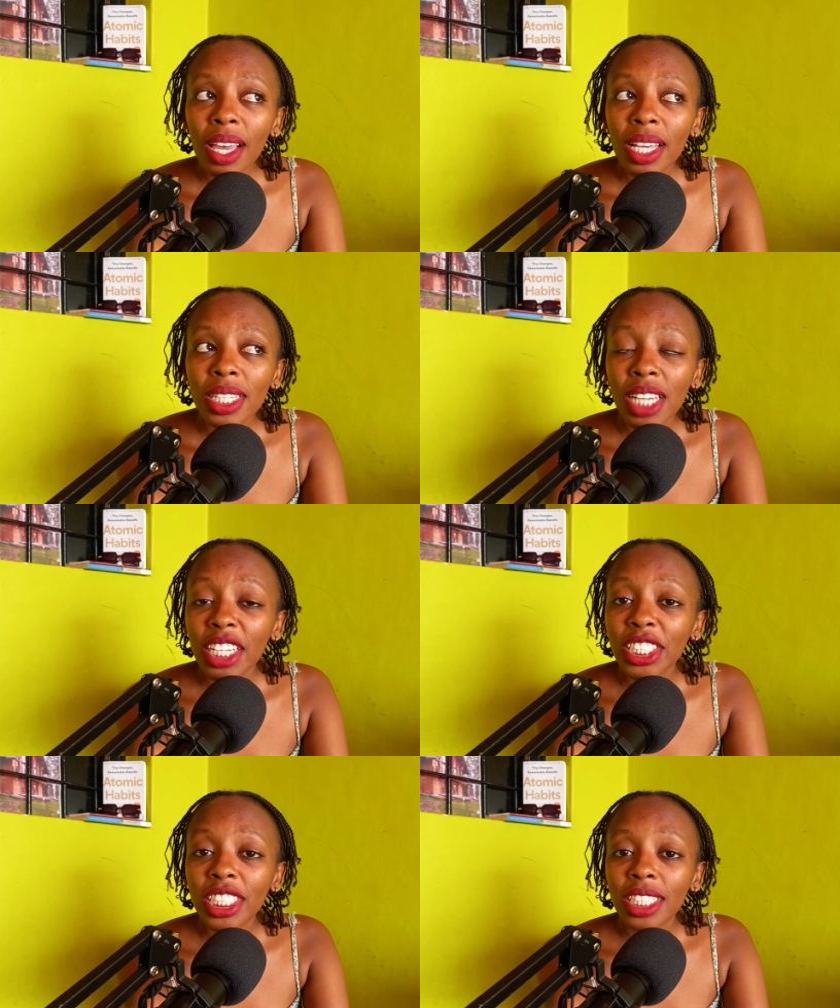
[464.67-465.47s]
sad
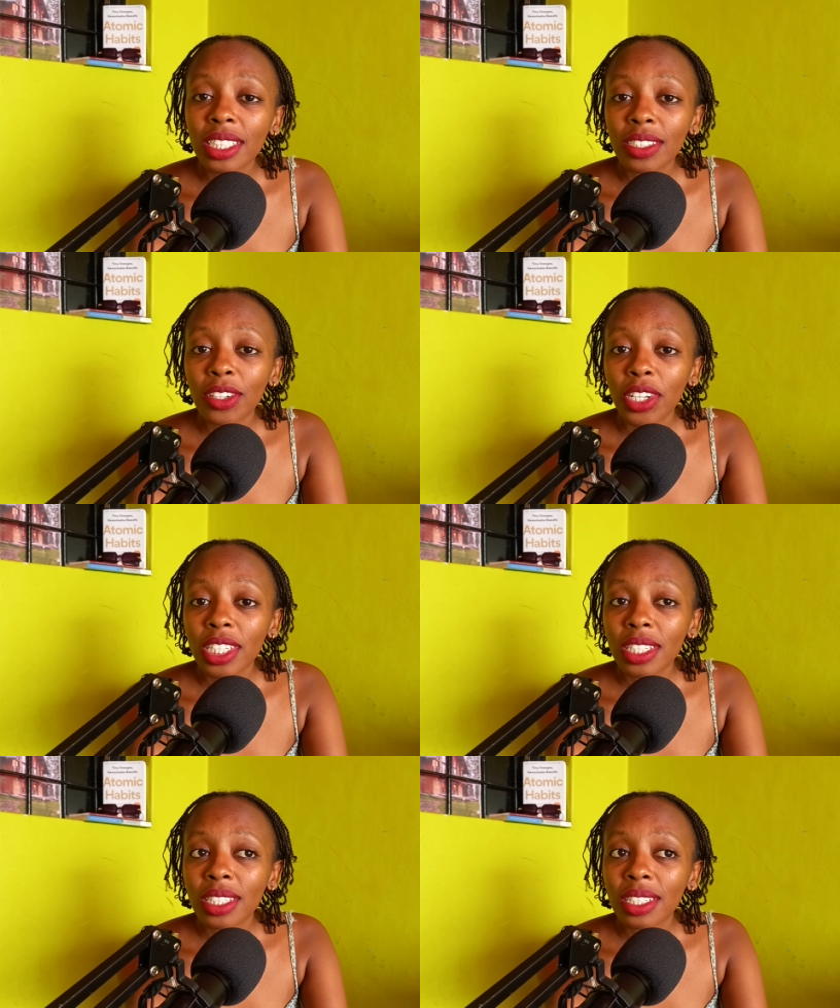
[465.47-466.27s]
shit is
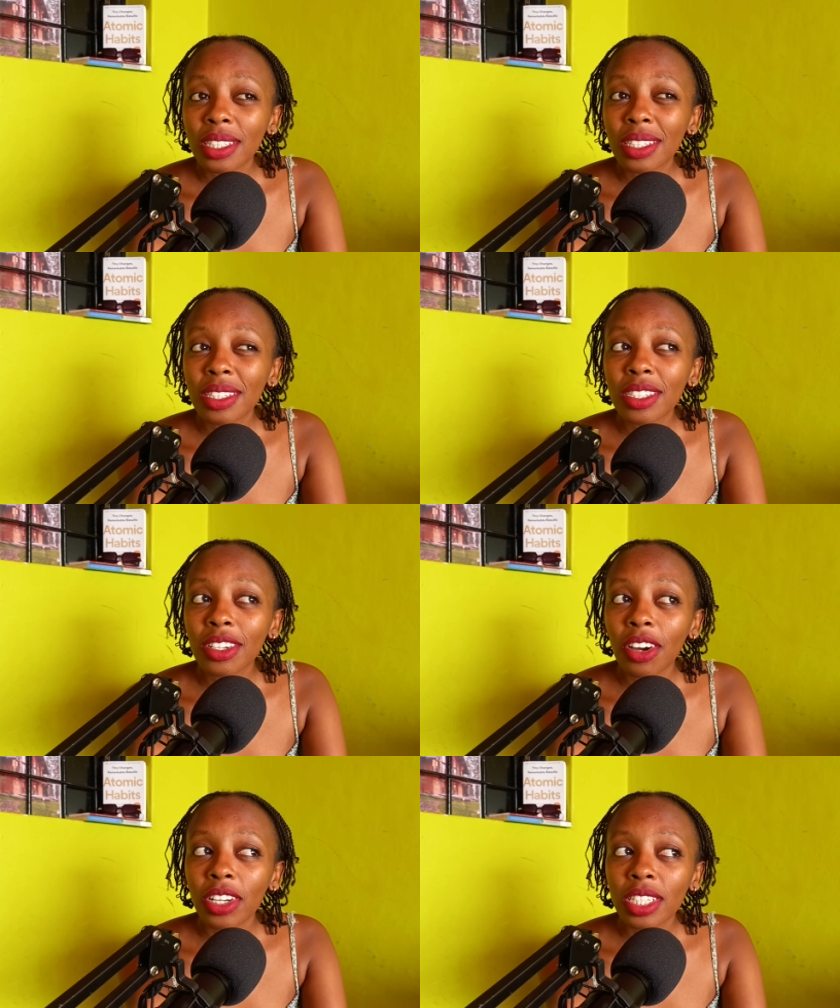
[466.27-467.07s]
not, it's
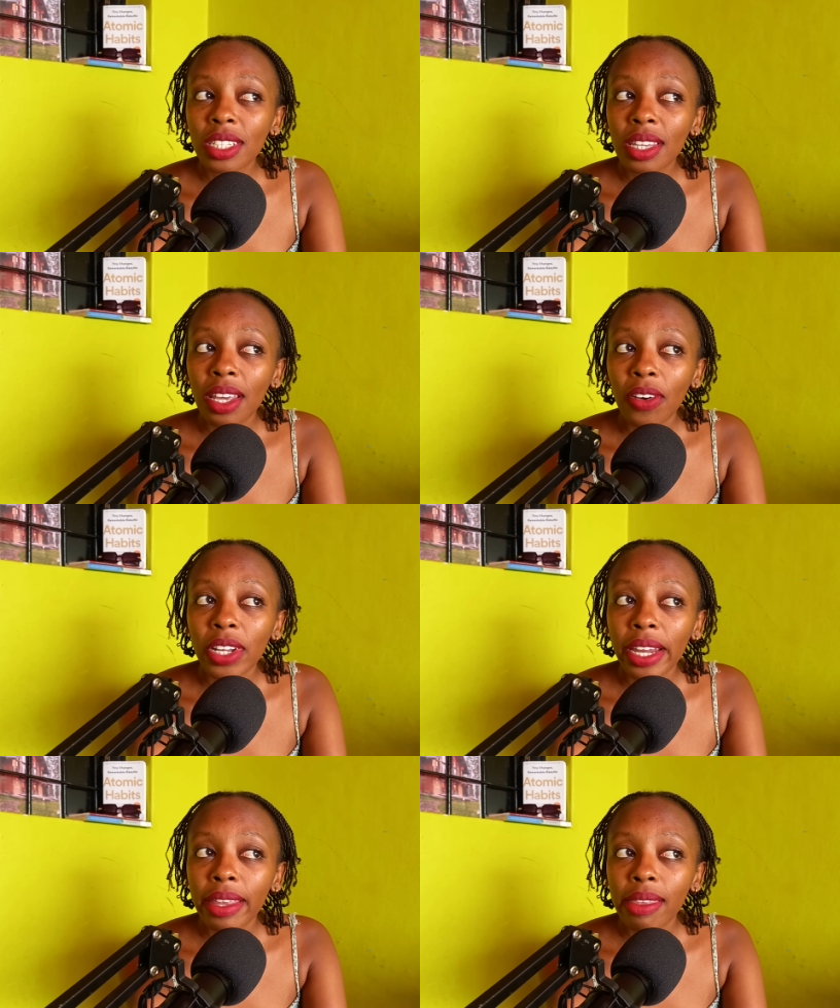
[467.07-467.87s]
not the
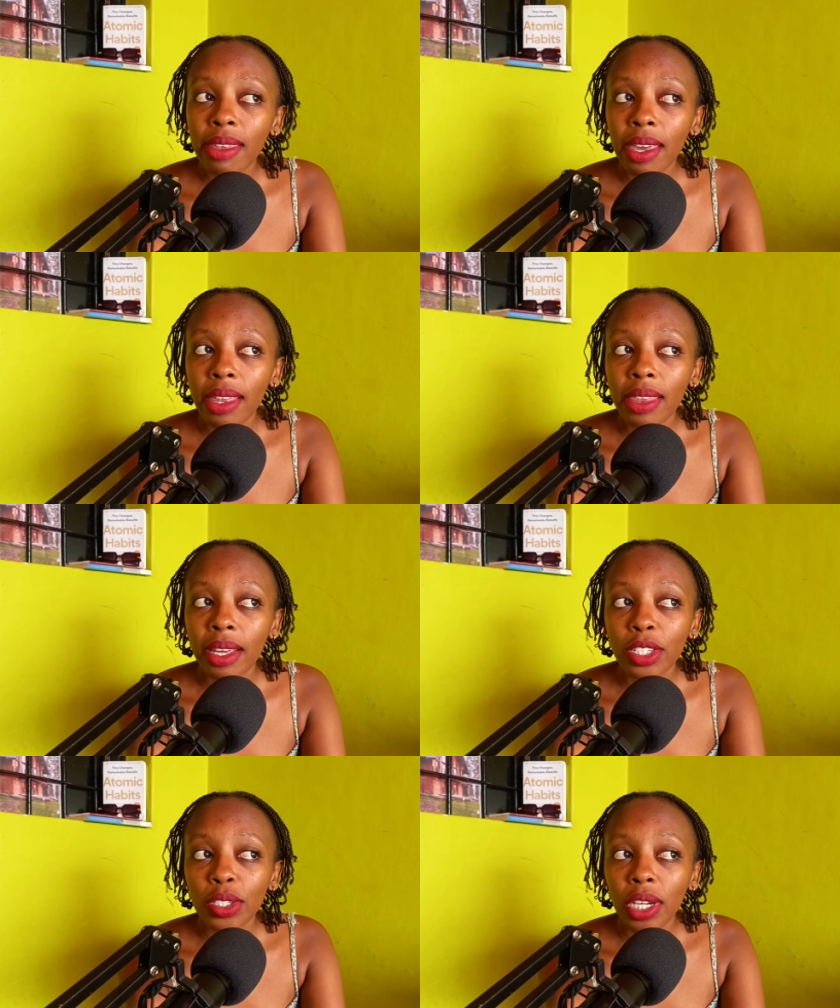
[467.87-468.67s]
only thing
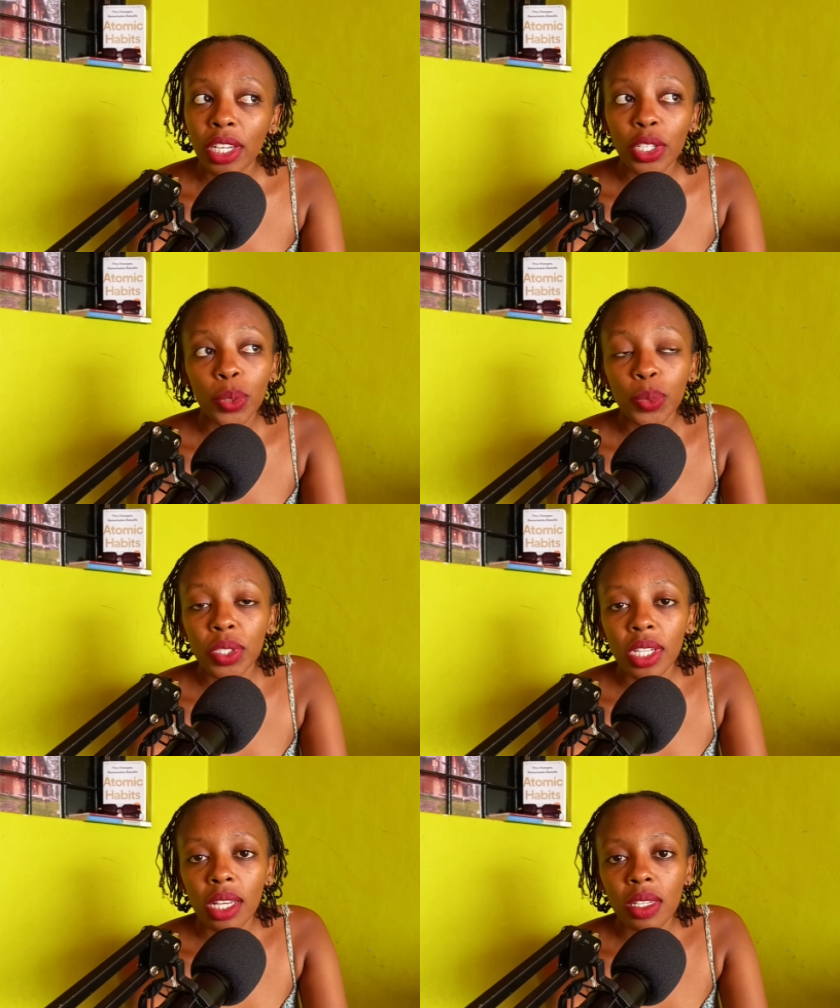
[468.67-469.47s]
that you can use
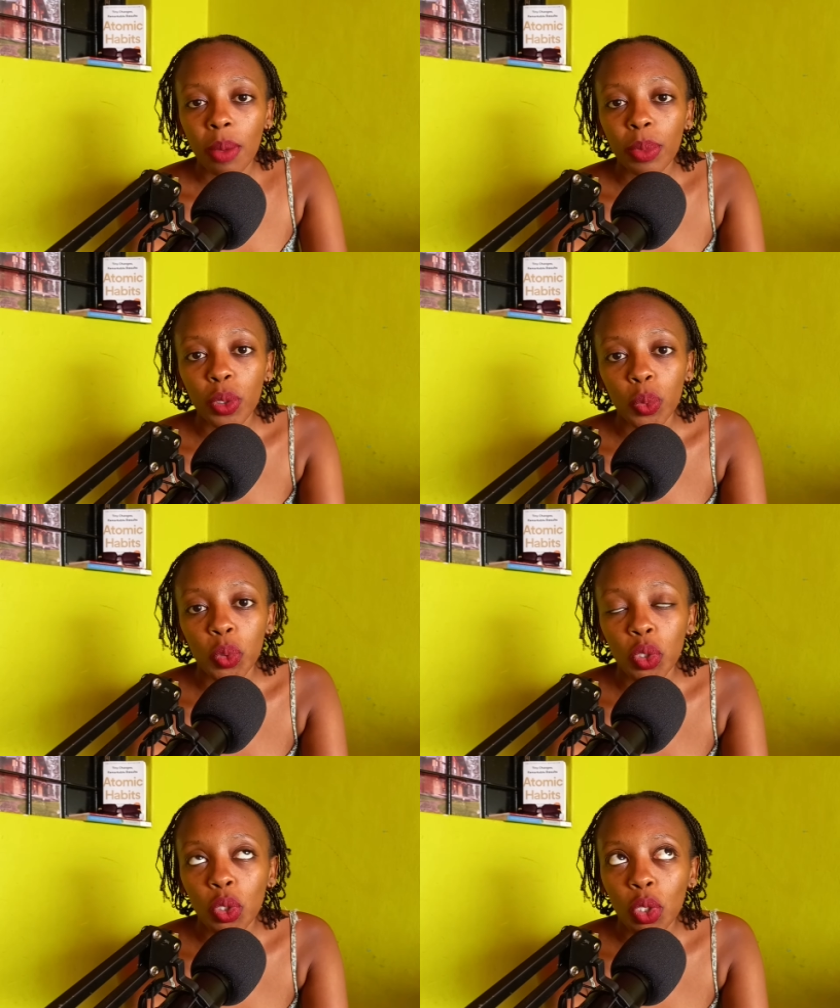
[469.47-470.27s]
as a
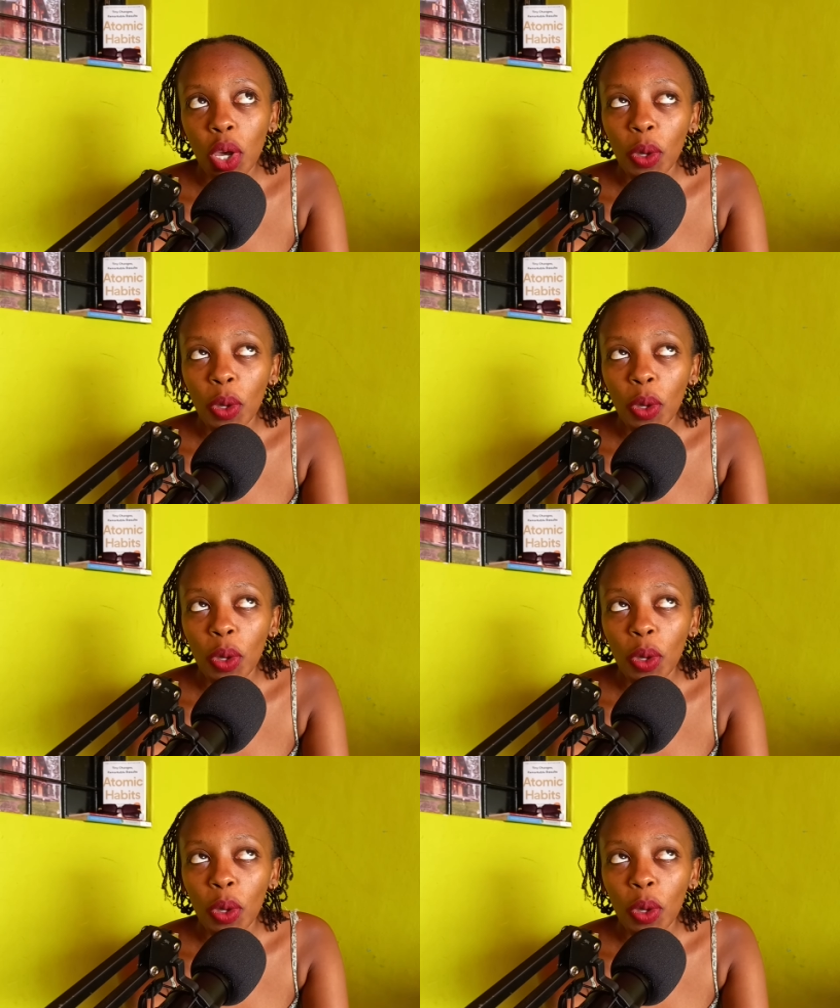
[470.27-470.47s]
muse.